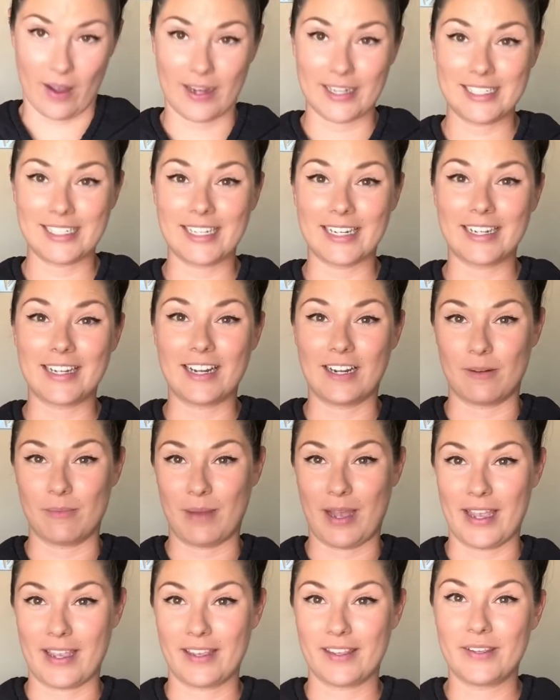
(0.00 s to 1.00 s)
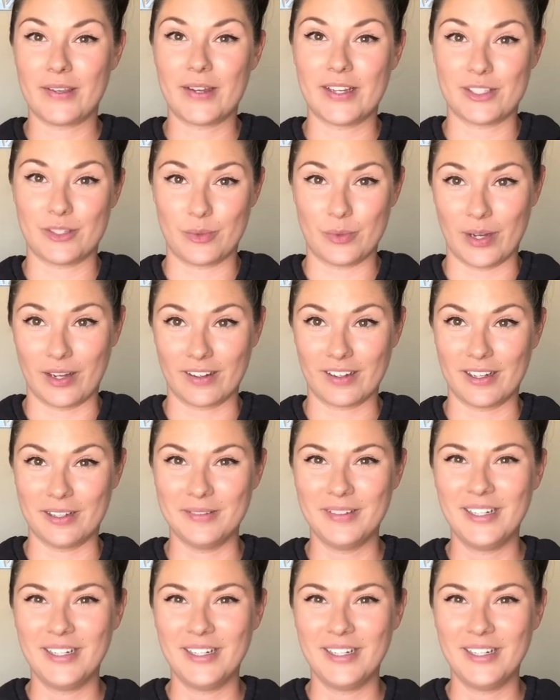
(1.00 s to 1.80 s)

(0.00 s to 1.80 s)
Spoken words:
I did get a mic. You guys are welcome.